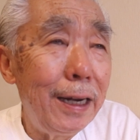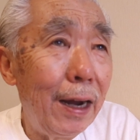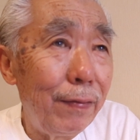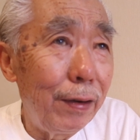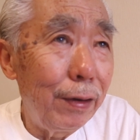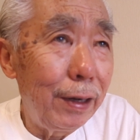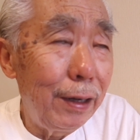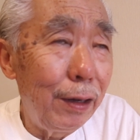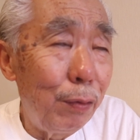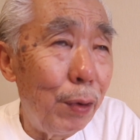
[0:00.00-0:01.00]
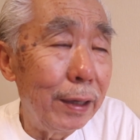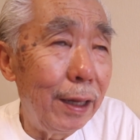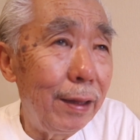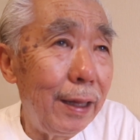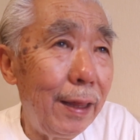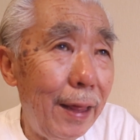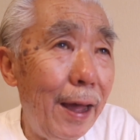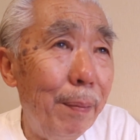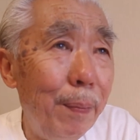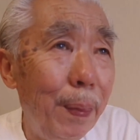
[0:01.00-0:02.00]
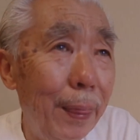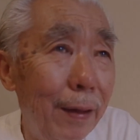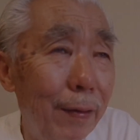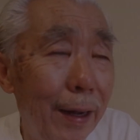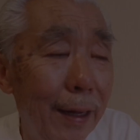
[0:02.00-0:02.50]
never went to see them, right?